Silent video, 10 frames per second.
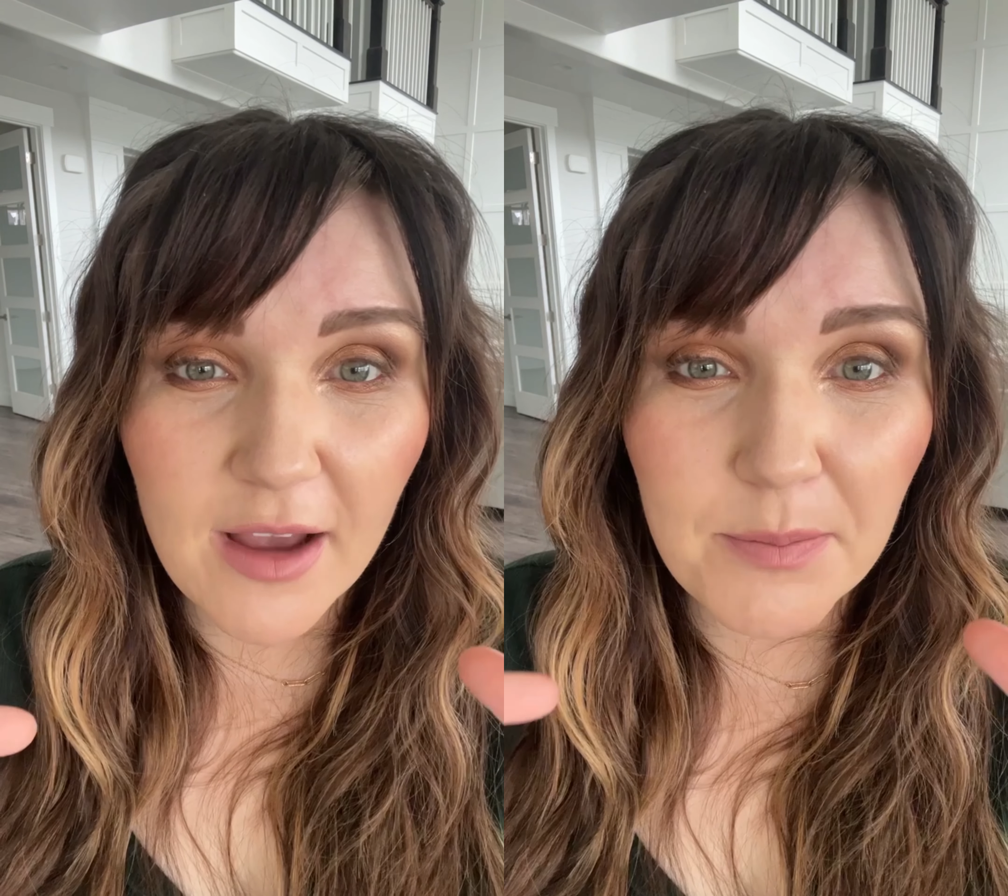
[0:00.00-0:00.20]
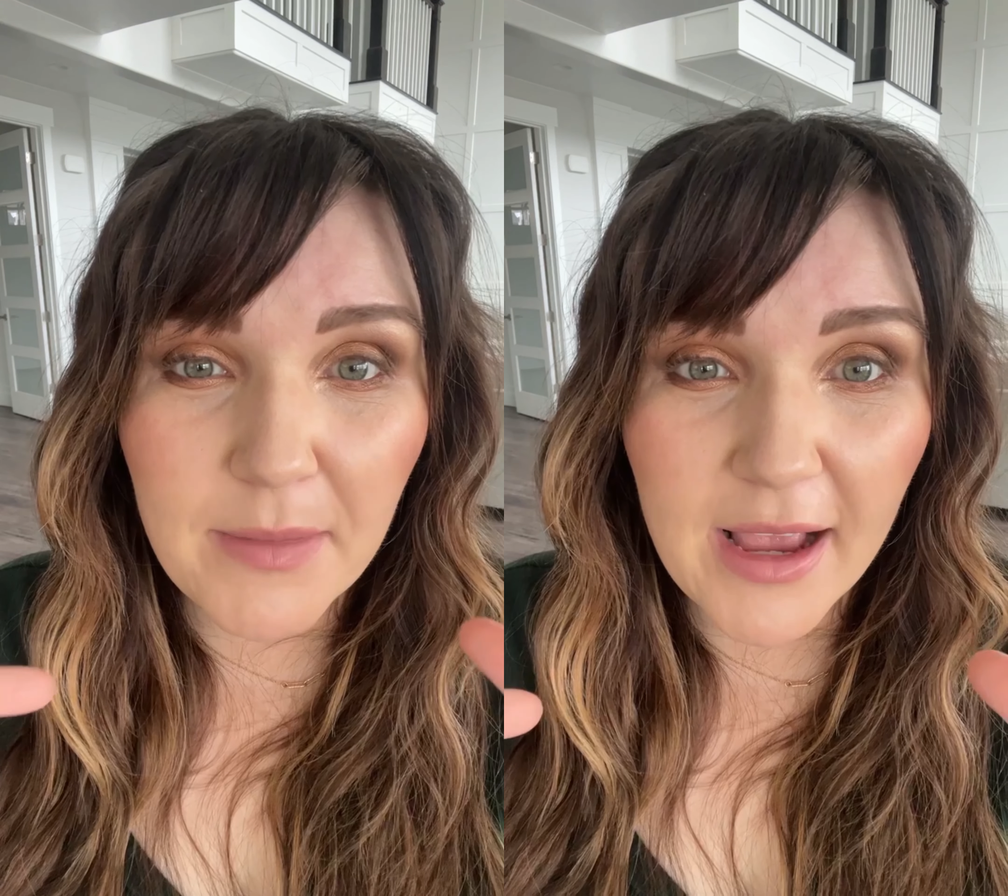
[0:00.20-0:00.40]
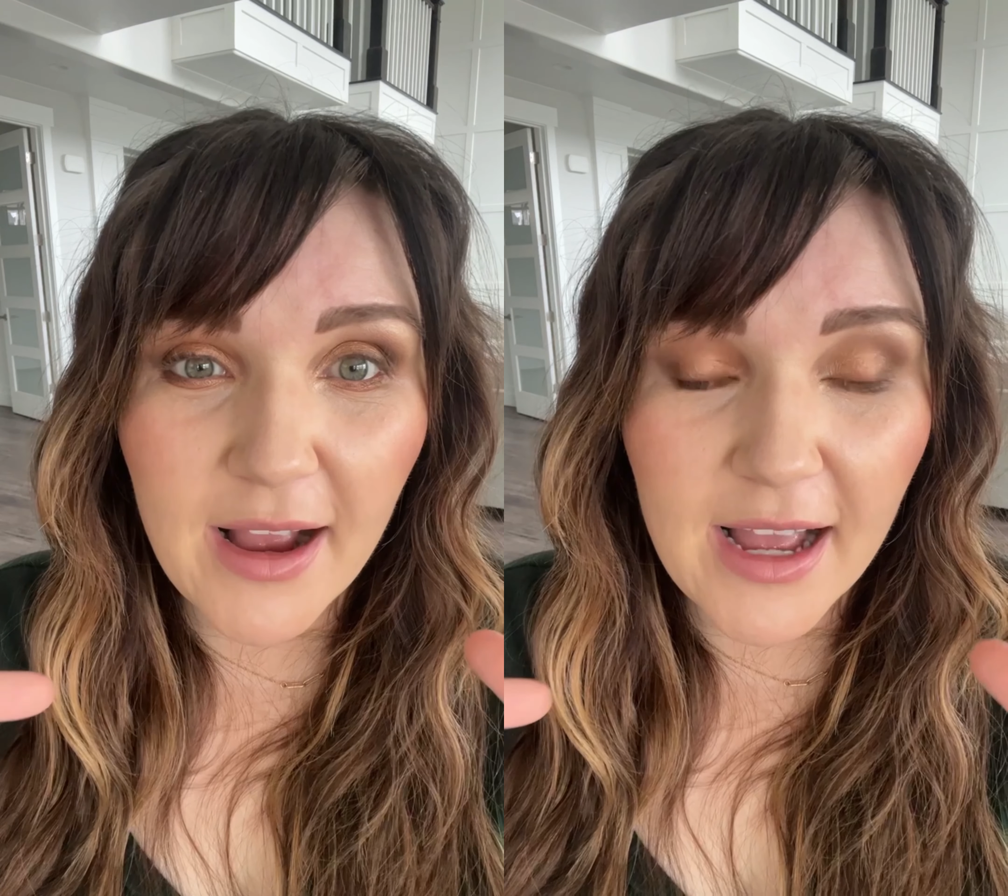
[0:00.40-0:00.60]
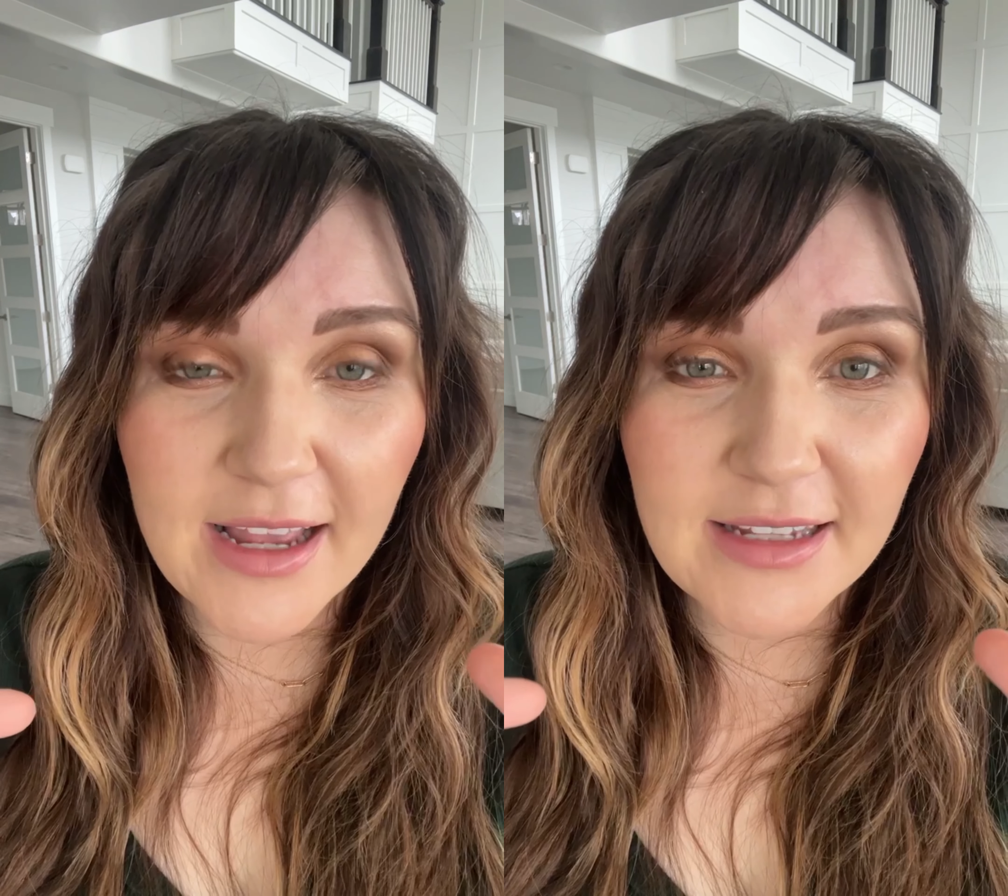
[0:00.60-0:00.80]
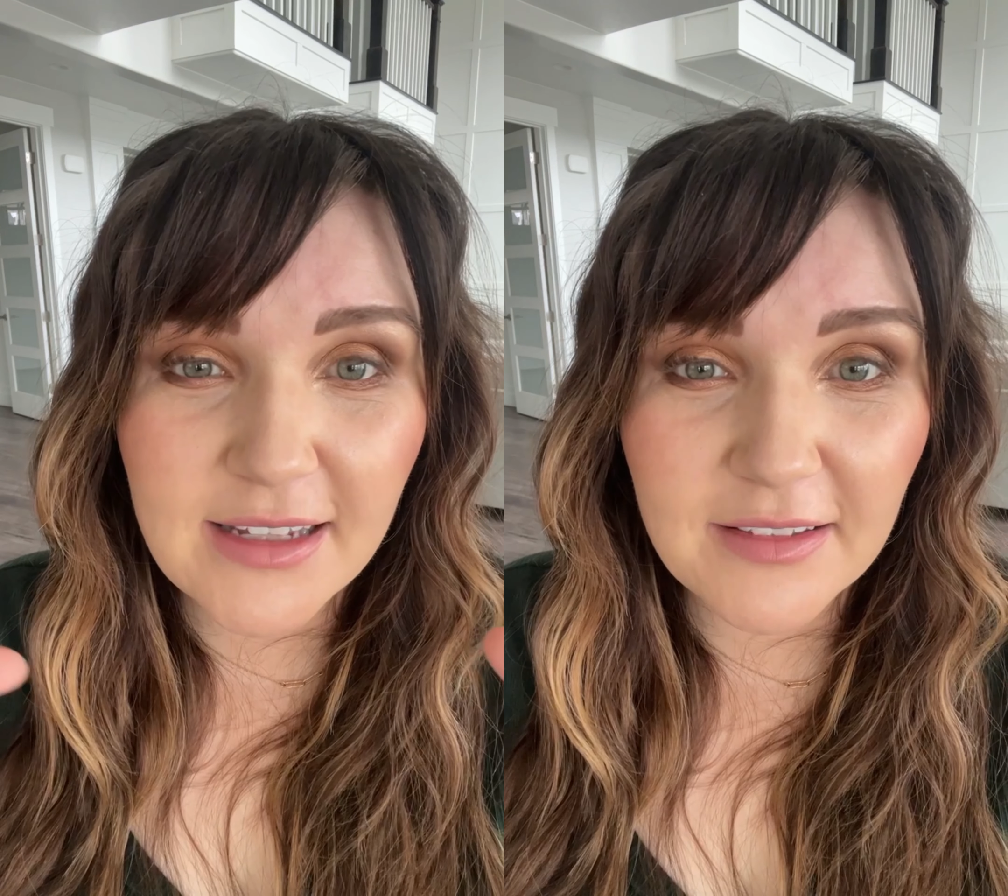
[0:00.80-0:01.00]
up my
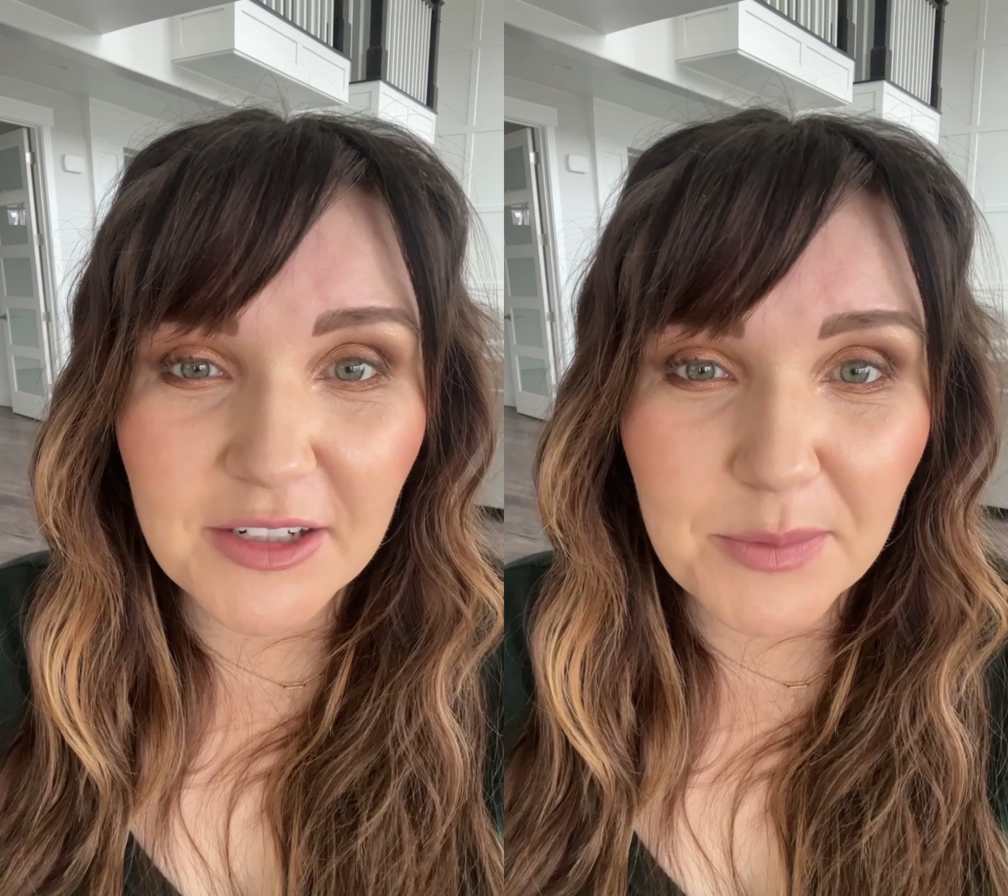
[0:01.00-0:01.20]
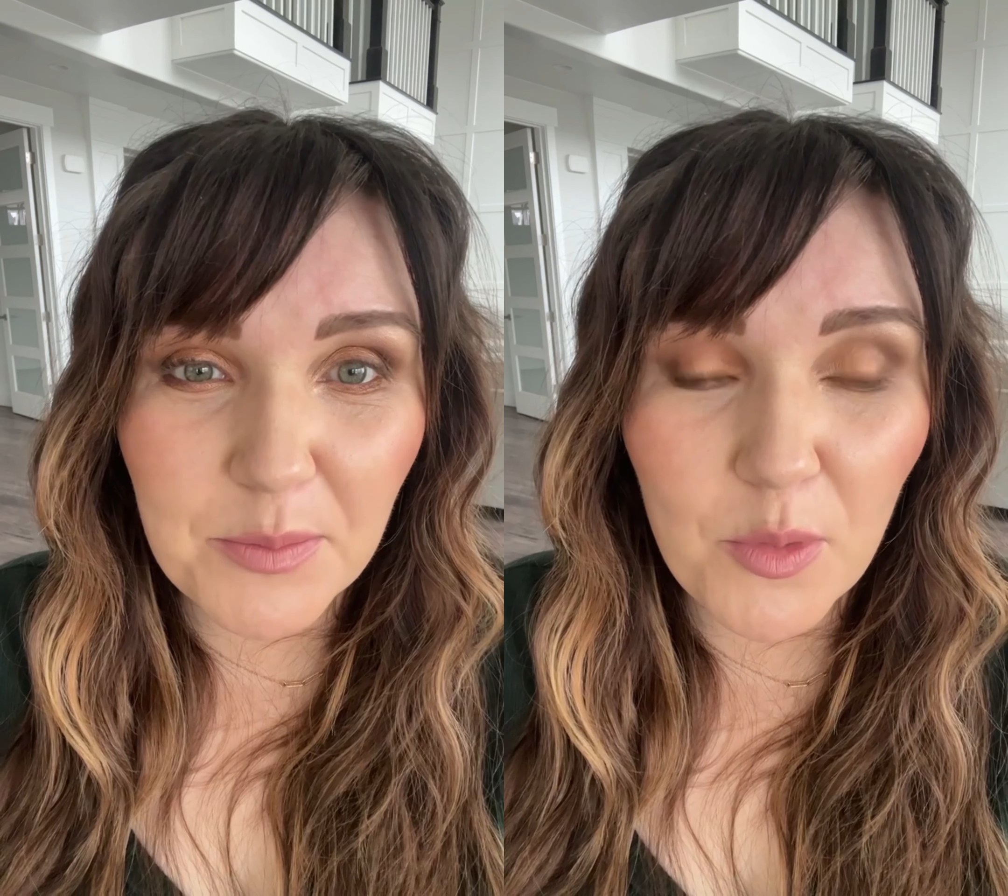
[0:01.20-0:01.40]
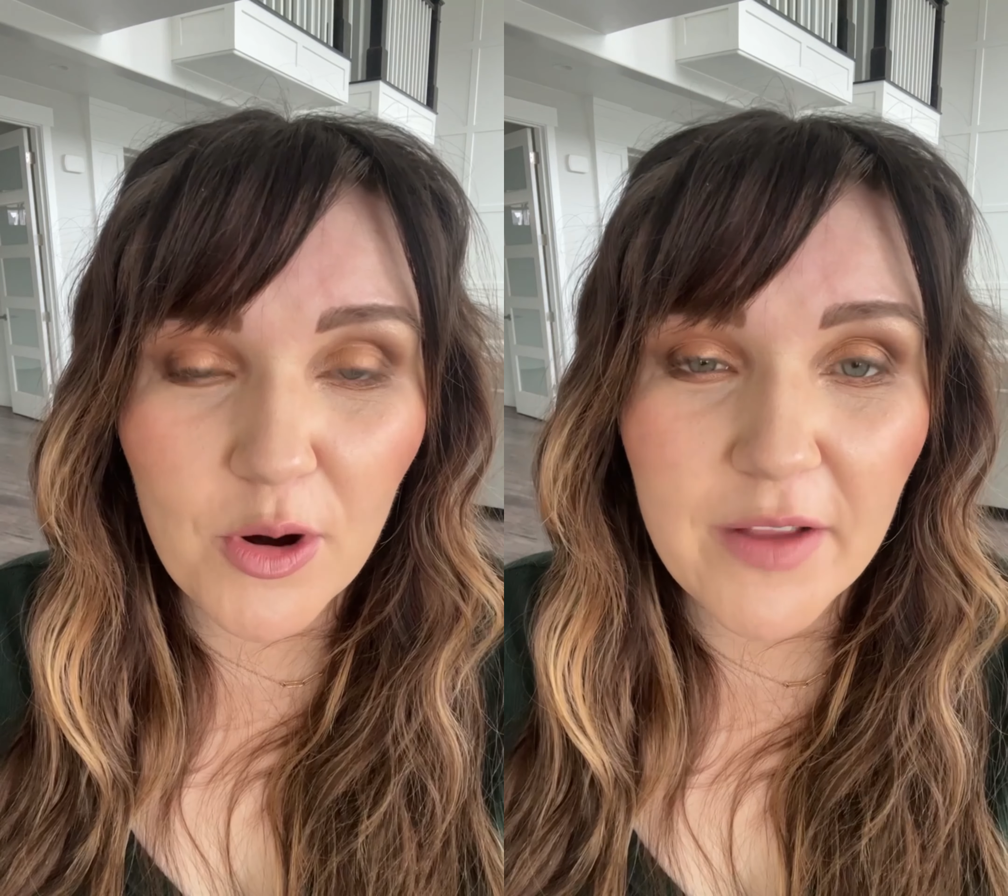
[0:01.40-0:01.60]
eyes a little bit more,